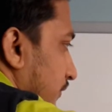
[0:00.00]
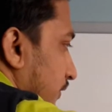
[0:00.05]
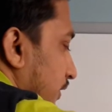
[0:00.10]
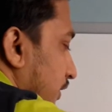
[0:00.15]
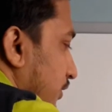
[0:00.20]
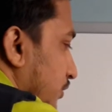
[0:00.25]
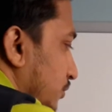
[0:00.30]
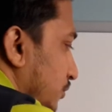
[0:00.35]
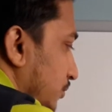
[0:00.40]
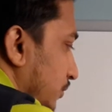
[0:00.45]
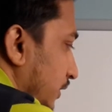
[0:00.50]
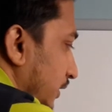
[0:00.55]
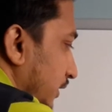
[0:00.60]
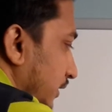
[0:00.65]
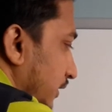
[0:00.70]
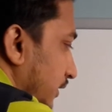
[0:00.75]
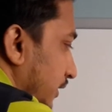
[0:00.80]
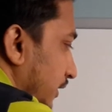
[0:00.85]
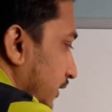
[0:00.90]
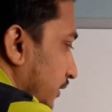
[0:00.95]
this
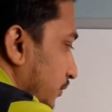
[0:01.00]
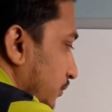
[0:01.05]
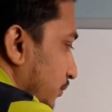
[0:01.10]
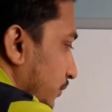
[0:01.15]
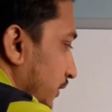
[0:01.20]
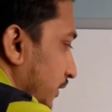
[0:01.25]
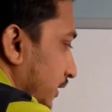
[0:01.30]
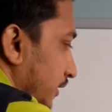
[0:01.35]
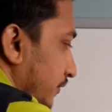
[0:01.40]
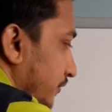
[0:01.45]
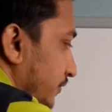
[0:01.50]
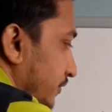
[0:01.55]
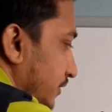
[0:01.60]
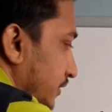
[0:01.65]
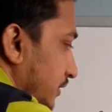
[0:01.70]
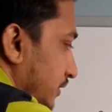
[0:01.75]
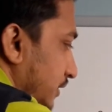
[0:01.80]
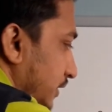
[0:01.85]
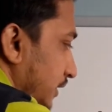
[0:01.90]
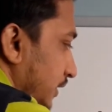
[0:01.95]
one, then we have
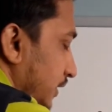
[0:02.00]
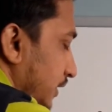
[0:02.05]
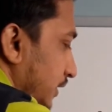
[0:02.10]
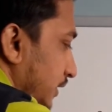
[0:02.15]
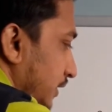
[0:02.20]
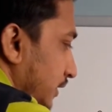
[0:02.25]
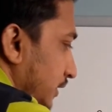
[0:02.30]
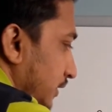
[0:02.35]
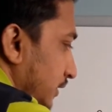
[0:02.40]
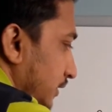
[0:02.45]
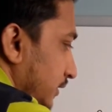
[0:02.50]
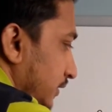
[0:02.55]
C